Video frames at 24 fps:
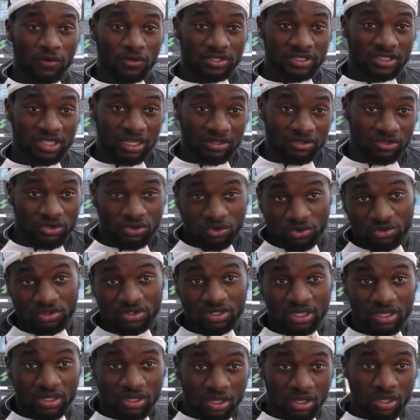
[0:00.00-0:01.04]
start
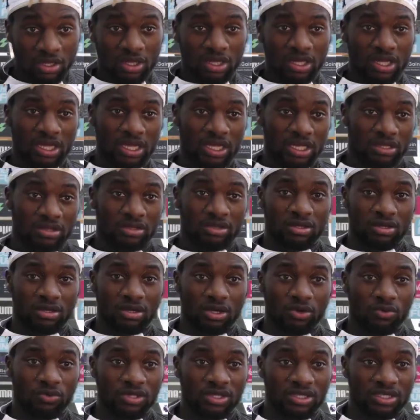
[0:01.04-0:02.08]
good and
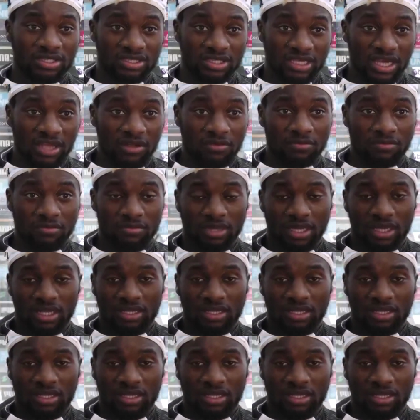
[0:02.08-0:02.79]
win this game.